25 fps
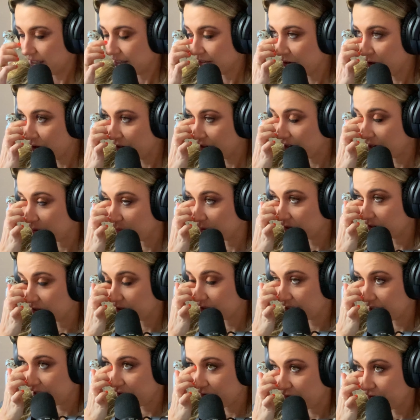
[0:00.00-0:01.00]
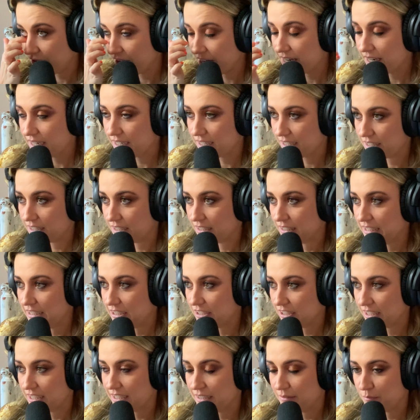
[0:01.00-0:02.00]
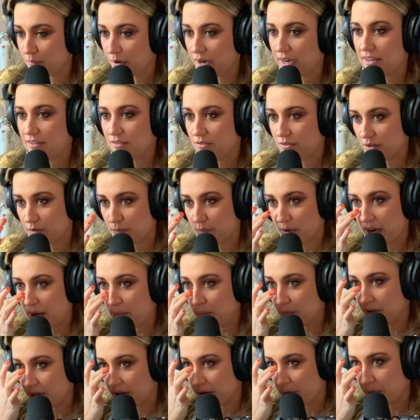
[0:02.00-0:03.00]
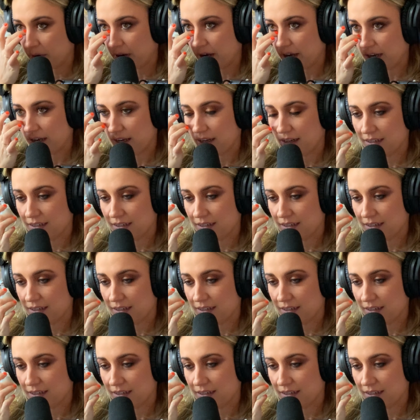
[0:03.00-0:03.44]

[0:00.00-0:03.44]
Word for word: it's is. It's not, though, because your finger could literally break through the paper that way.